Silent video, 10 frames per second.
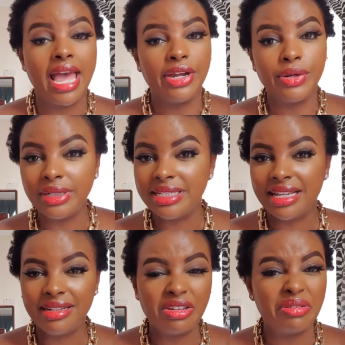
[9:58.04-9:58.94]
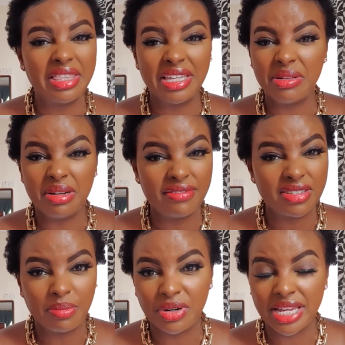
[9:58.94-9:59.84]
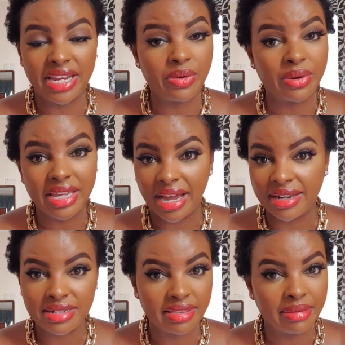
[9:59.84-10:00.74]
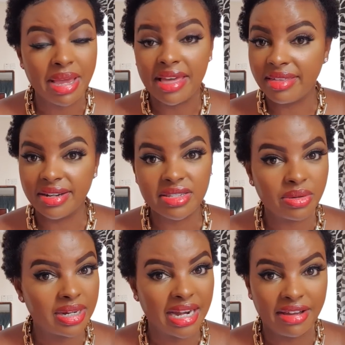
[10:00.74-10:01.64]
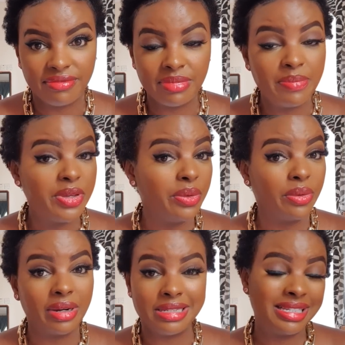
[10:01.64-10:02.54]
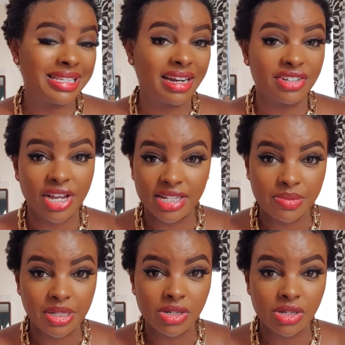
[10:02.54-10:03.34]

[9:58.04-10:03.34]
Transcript: don't think you love somebody and you're here hurting them. That is not love. Maybe it's an attachment